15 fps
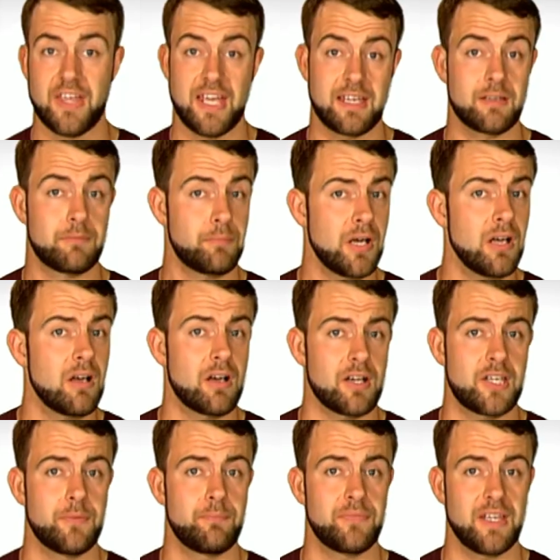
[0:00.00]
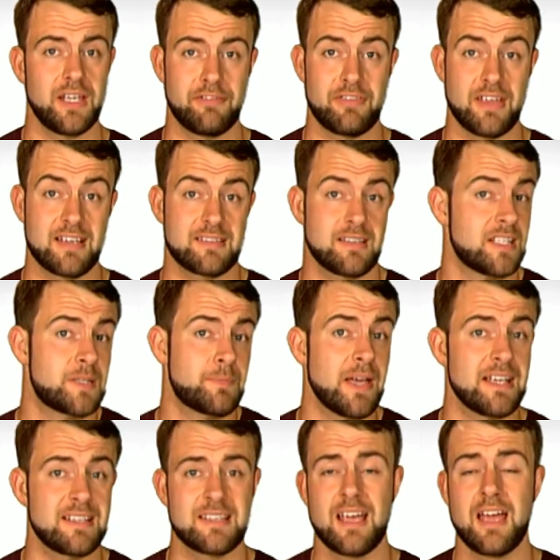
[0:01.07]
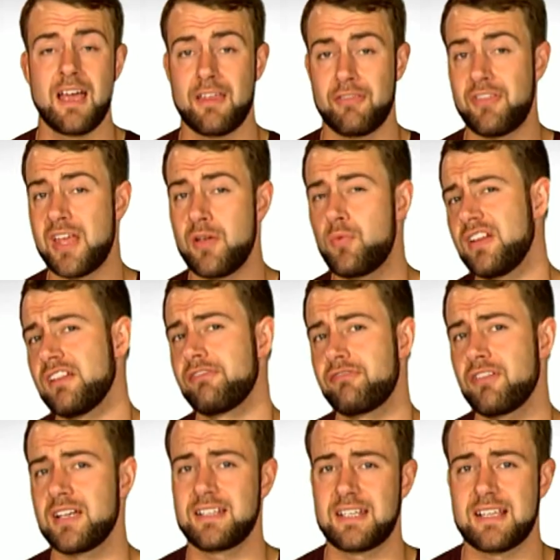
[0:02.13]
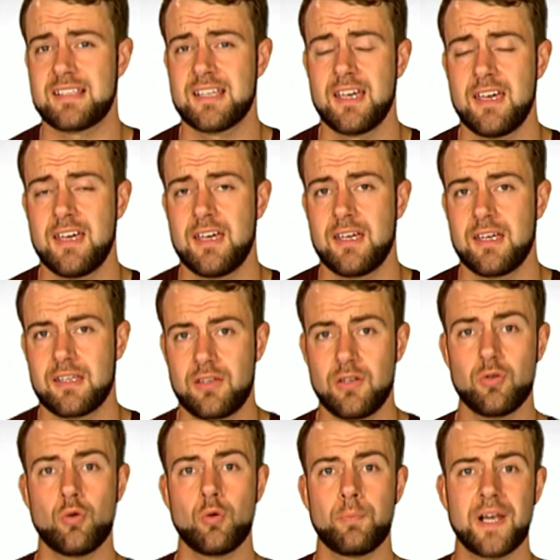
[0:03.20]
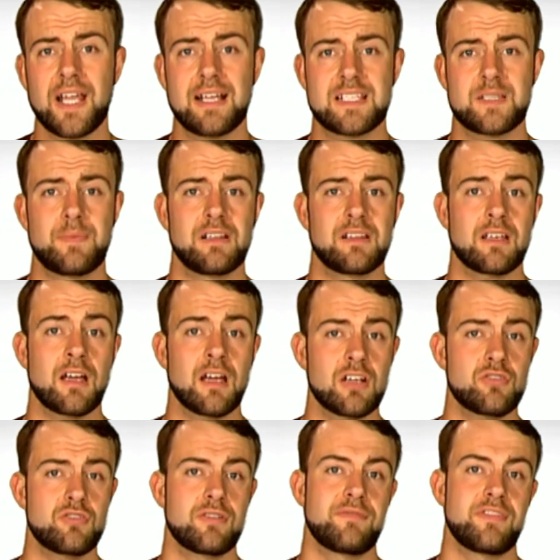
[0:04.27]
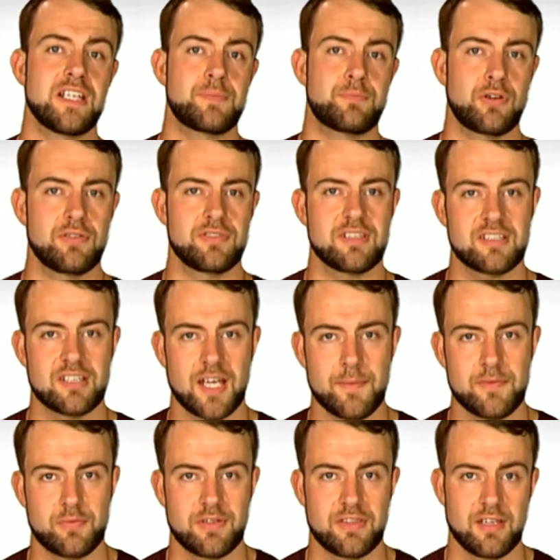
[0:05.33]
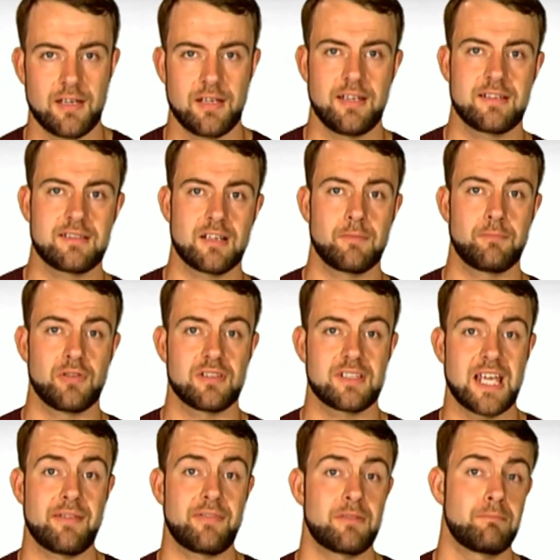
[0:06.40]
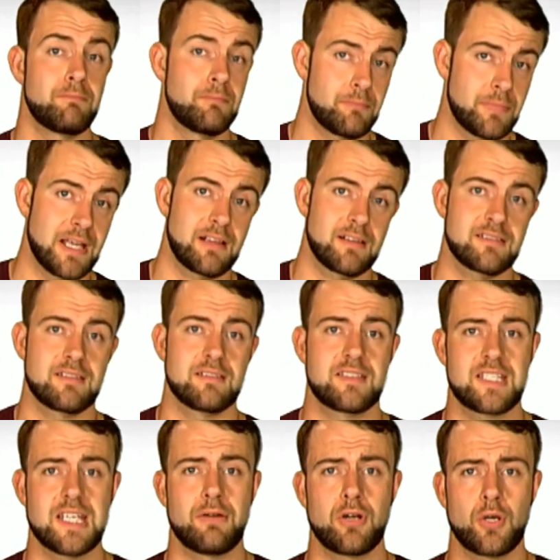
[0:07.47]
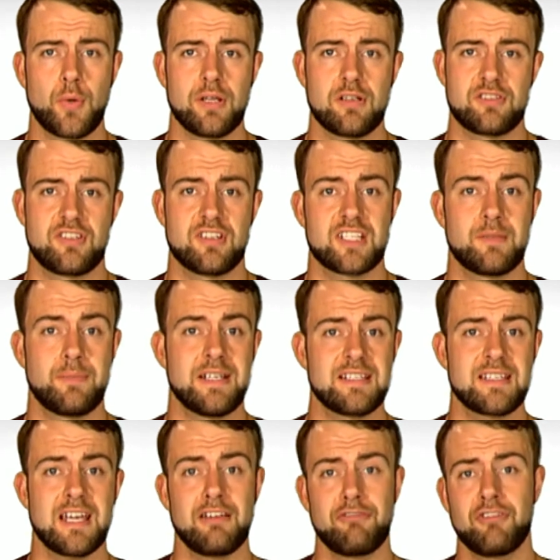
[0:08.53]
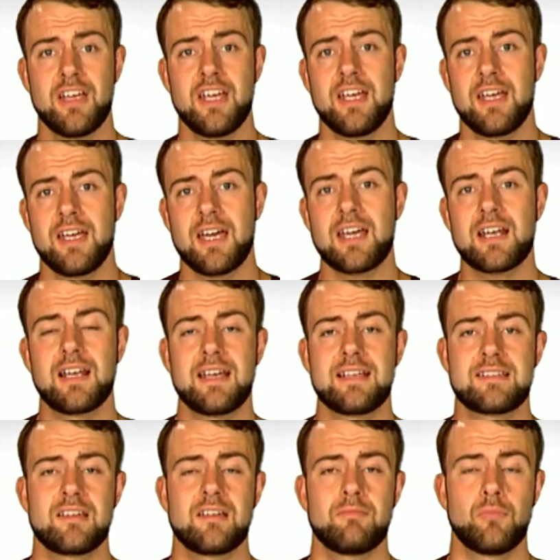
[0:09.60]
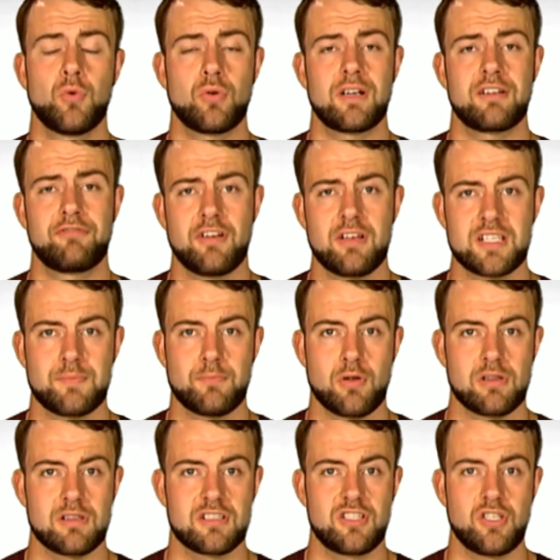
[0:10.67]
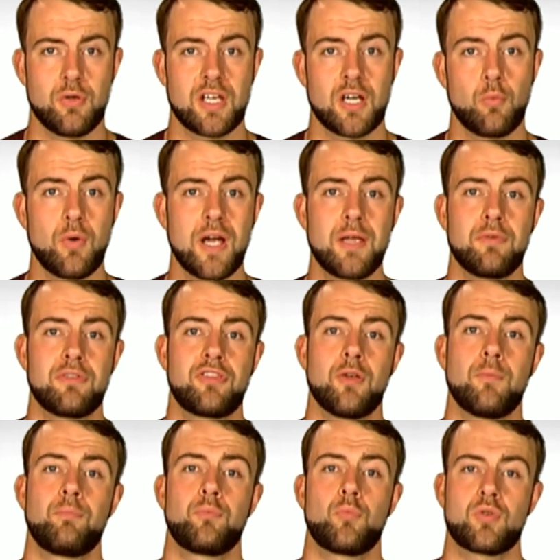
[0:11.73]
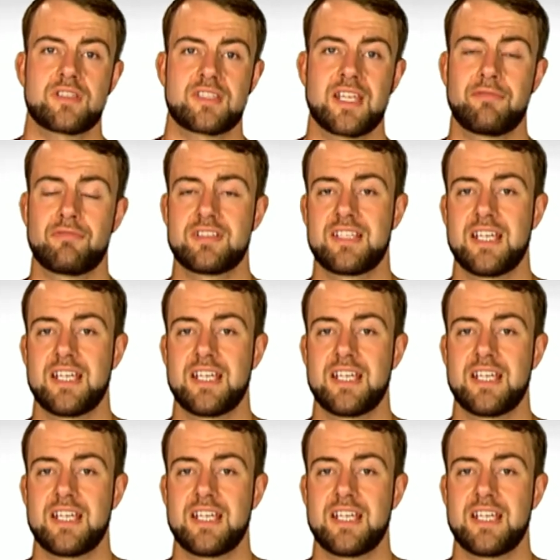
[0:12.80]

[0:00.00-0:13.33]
They can park. If there's a space, they will find it. Google planned to build 100 of these prototypes, with early examples having pedals and steering wheels just to be safe, and later more advanced models doing away with them once they've